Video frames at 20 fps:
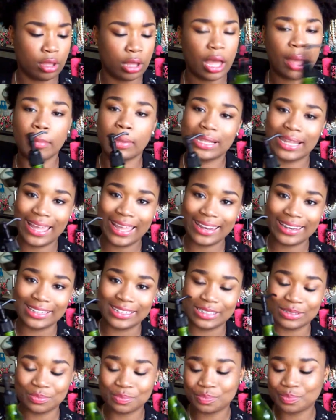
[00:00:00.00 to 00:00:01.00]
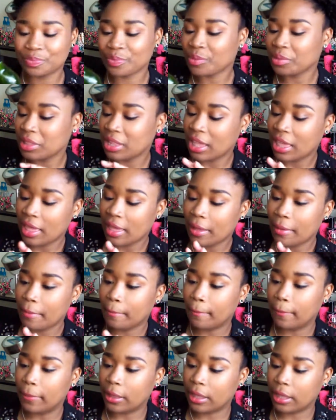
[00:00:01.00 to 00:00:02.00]
I'm a lady.
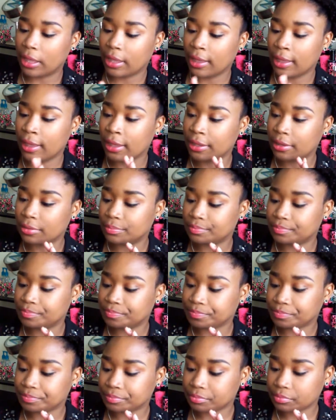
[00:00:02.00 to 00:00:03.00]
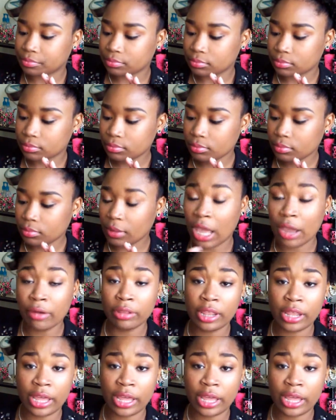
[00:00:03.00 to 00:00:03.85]
But I really